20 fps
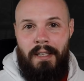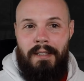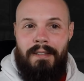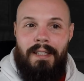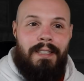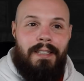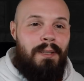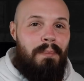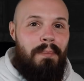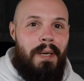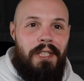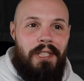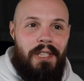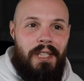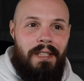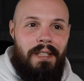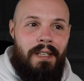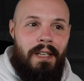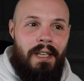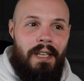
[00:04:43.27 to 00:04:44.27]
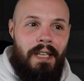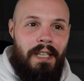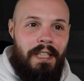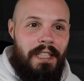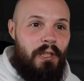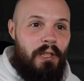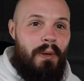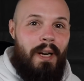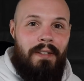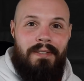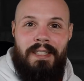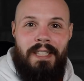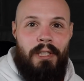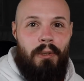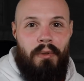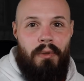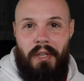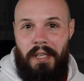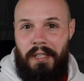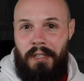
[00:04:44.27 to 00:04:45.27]
Not to mention, you don't have to deal
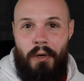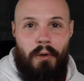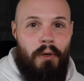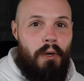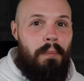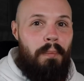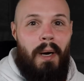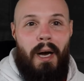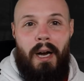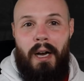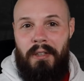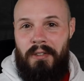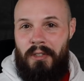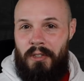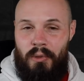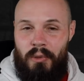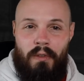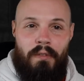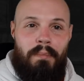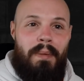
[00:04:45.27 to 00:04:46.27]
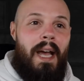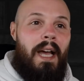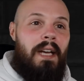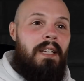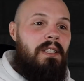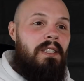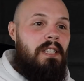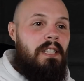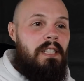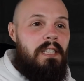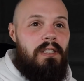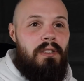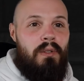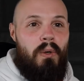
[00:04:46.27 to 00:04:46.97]
with like CocoaPods or Swift packages